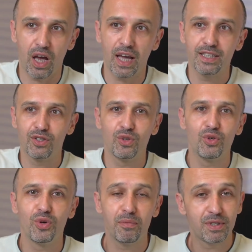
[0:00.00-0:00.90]
ASIO
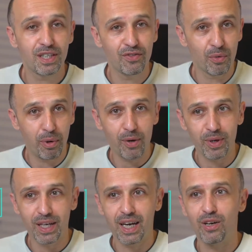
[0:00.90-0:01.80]
UMC for
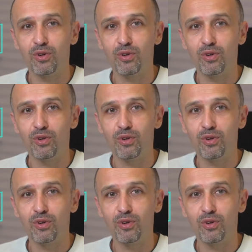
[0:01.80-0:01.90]
Behringer,